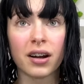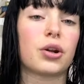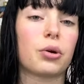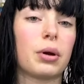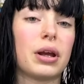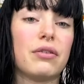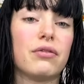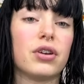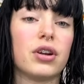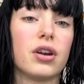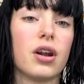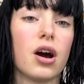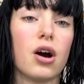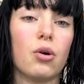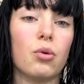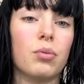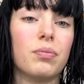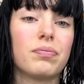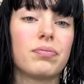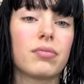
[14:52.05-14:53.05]
I don't even
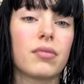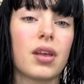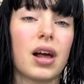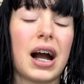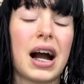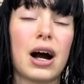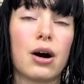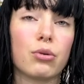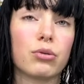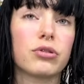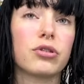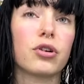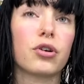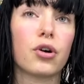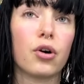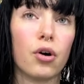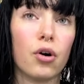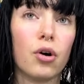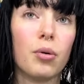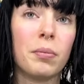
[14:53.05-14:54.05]
know how to
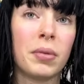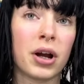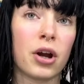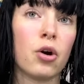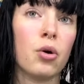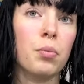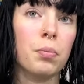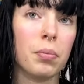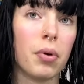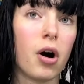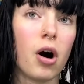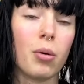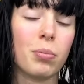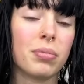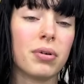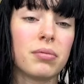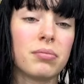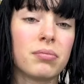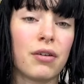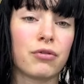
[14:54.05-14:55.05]
cut my own
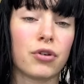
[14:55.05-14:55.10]
bob.